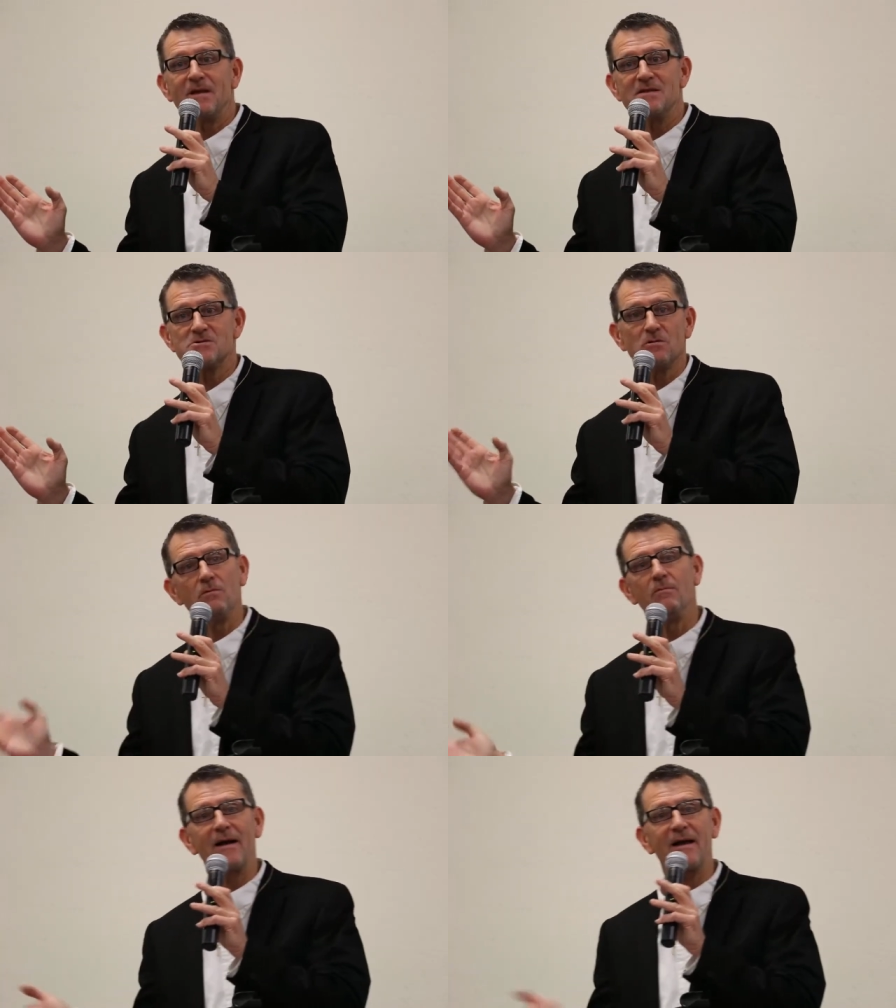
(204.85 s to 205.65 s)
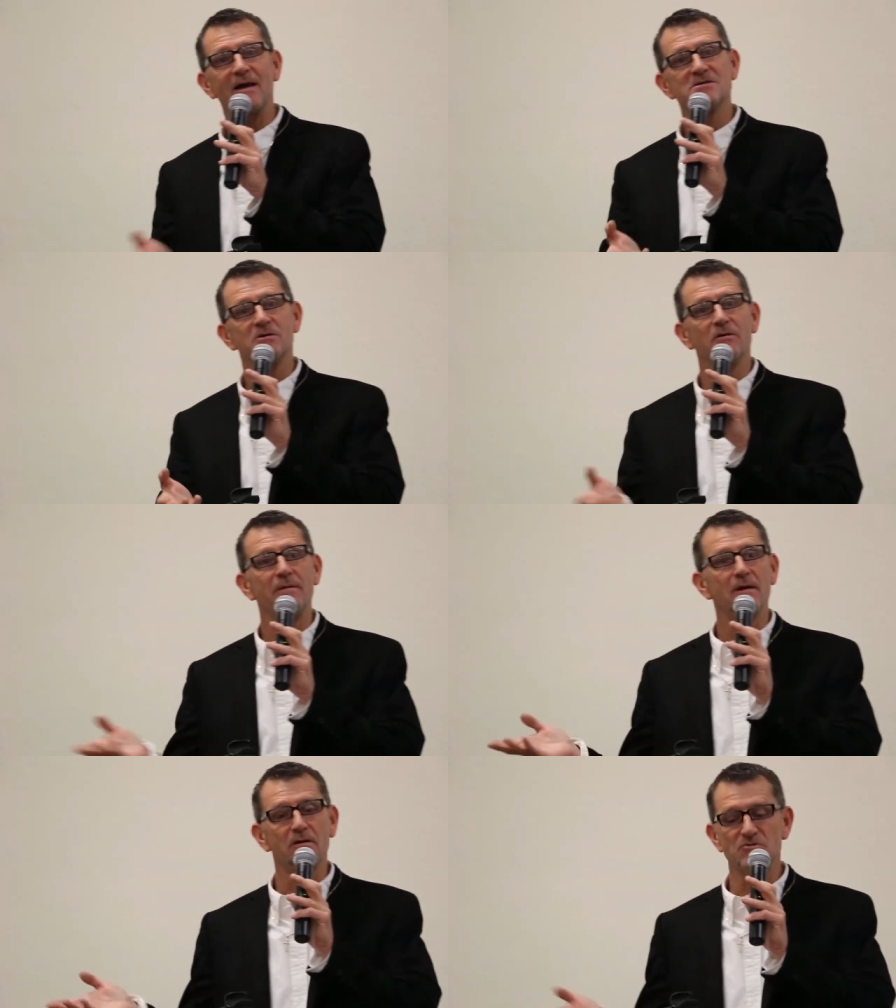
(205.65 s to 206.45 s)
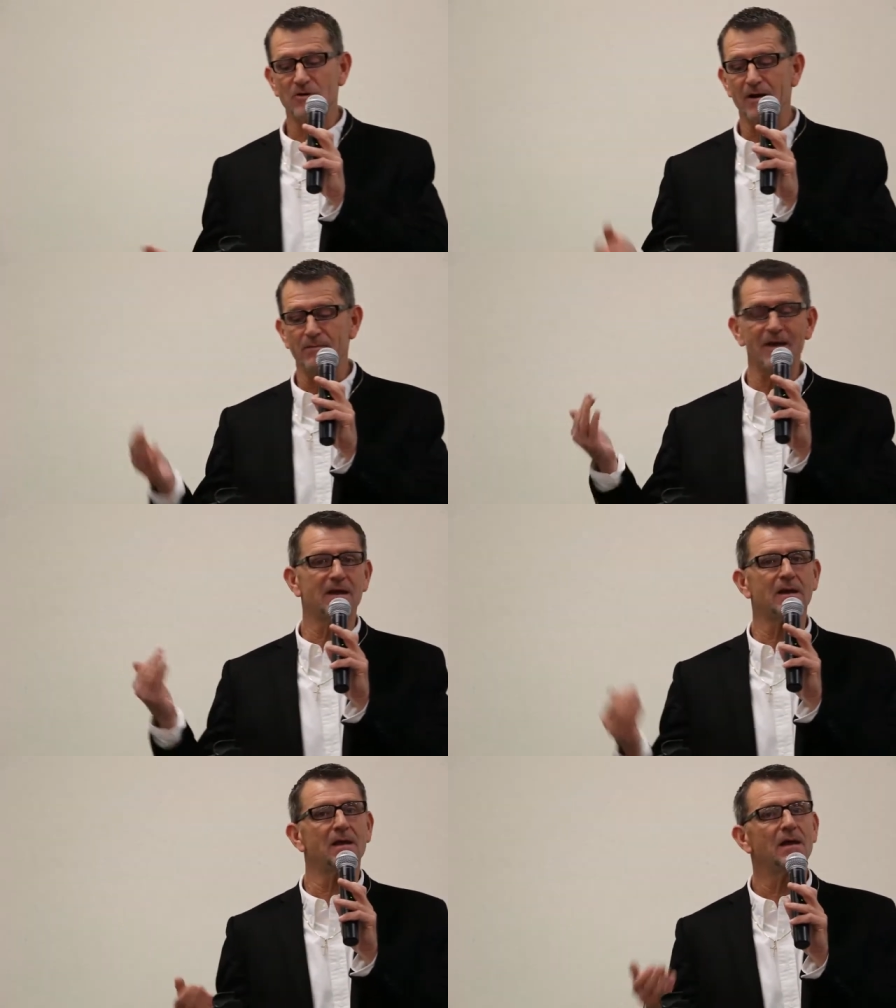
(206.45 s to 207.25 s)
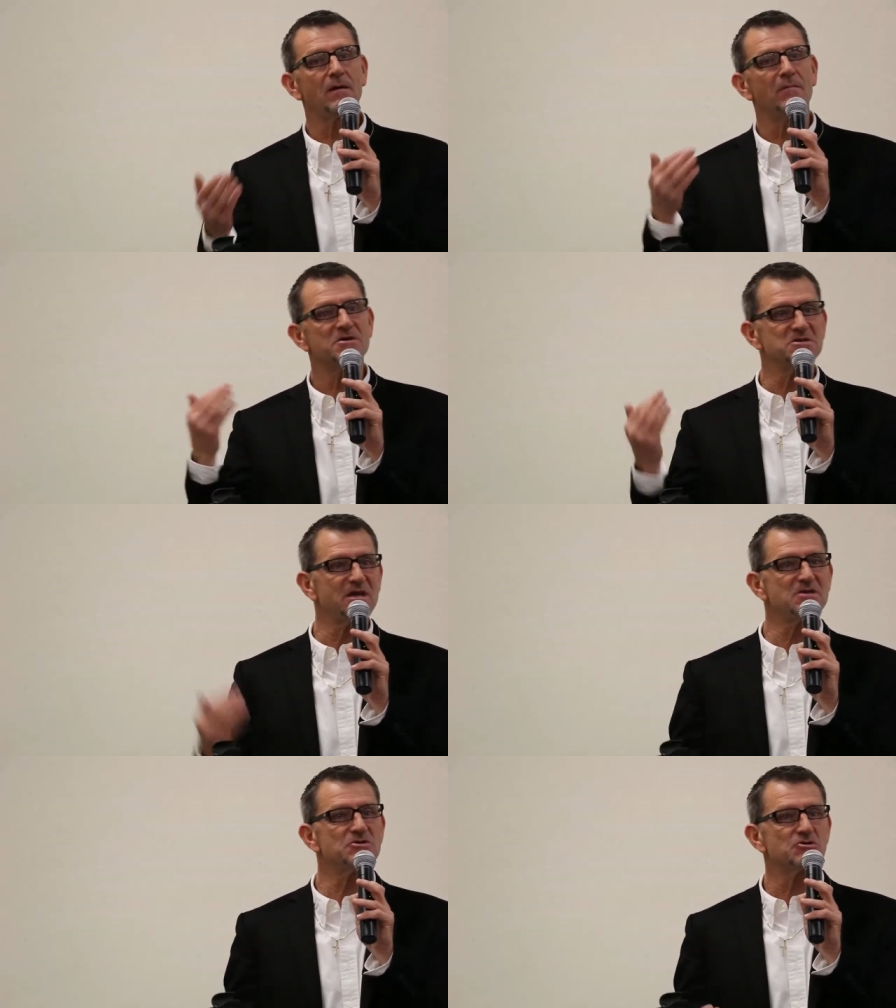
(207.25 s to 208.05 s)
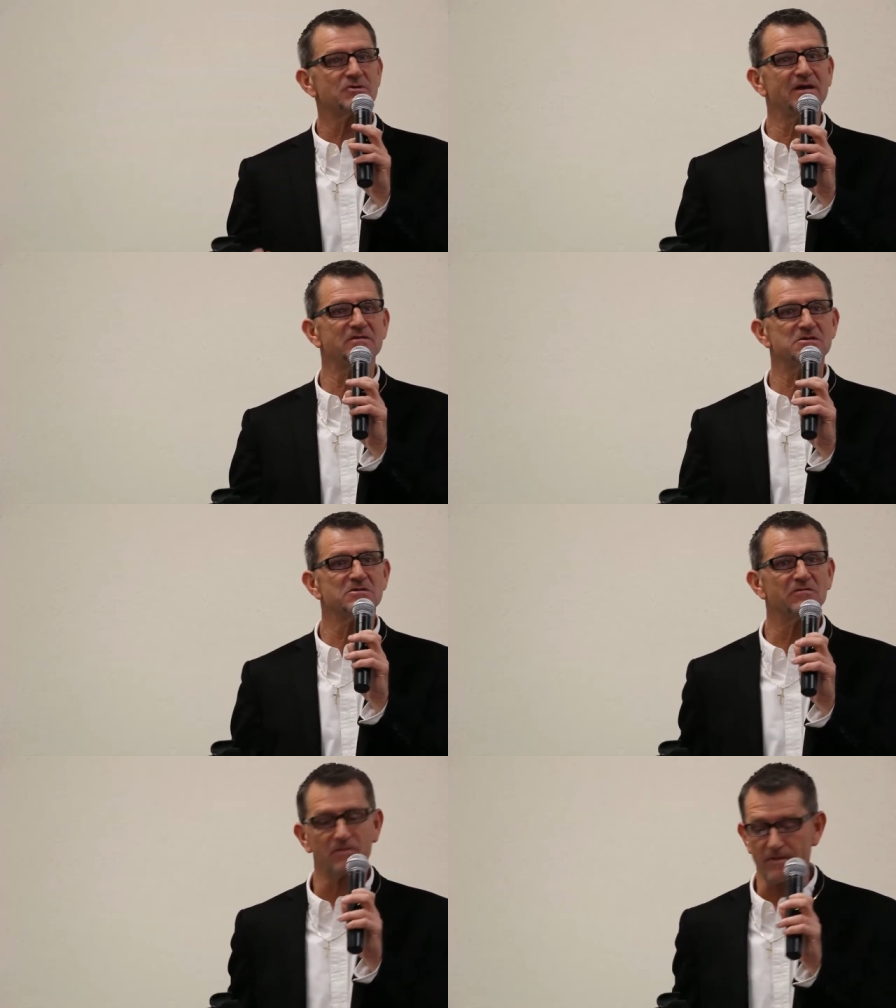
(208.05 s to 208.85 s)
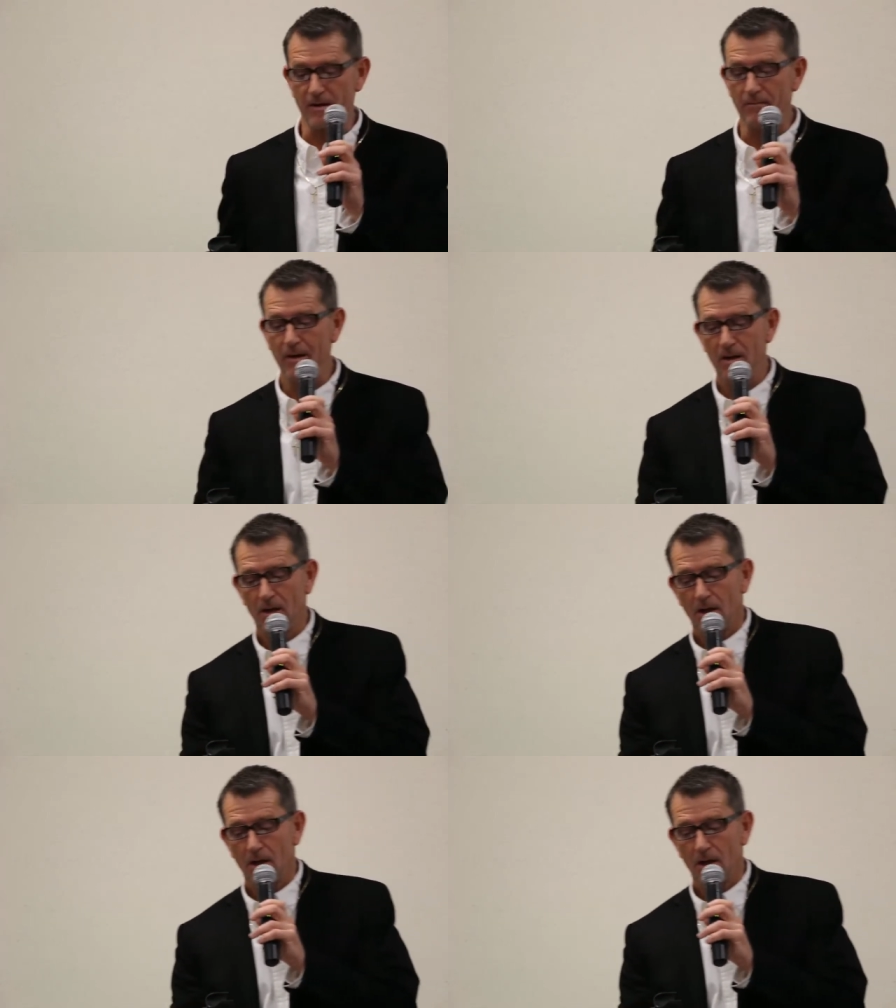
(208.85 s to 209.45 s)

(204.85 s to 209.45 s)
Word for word: And so my guys go in there and try to make it a, a much easier transition for them.